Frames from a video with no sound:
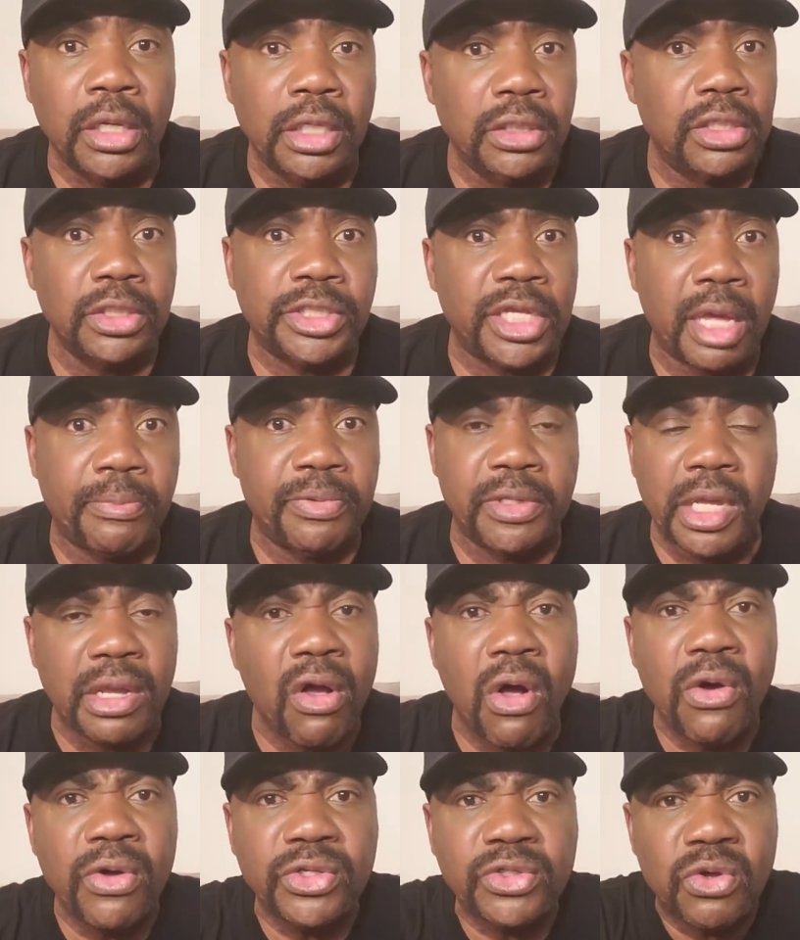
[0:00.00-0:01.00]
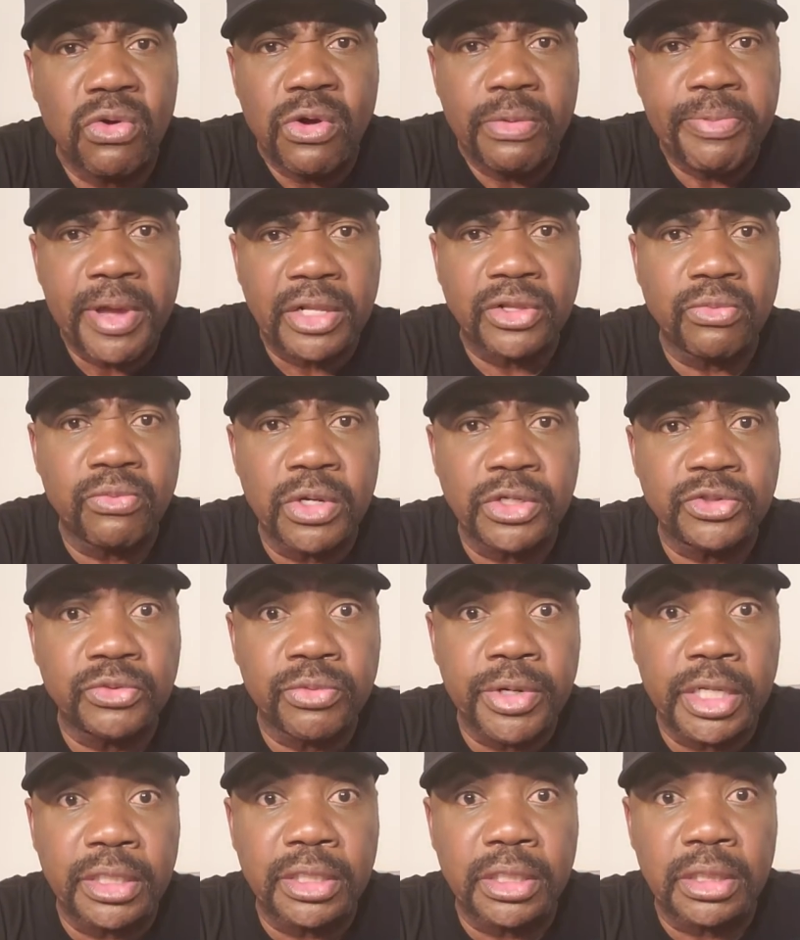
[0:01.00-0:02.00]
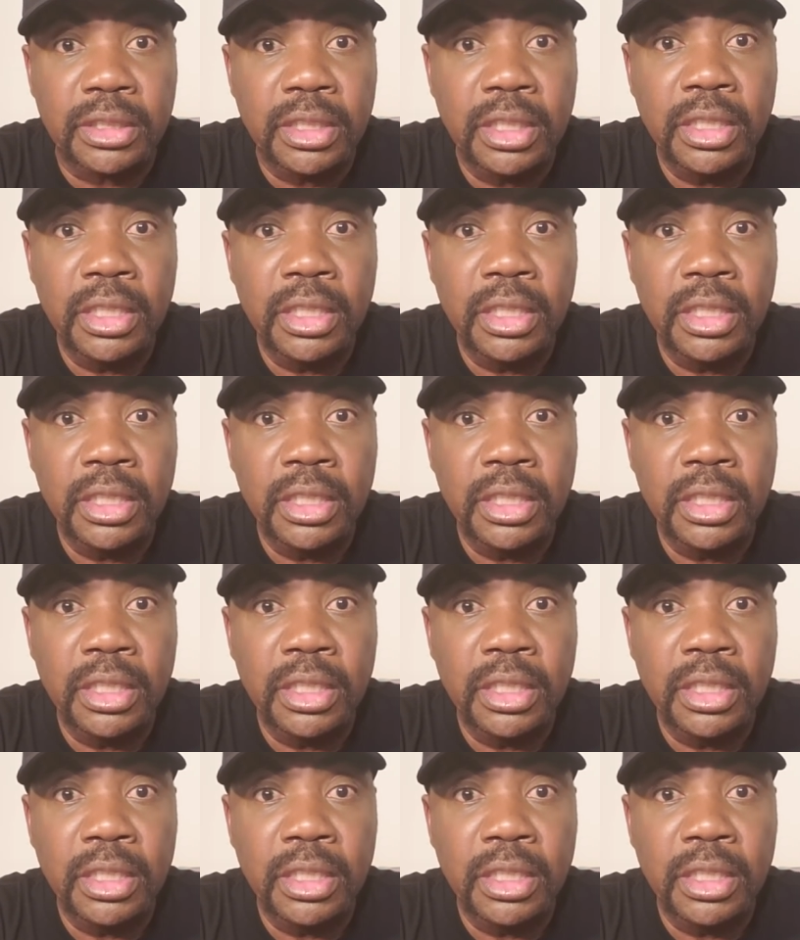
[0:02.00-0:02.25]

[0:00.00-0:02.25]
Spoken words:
This happened. They always going back to what's written.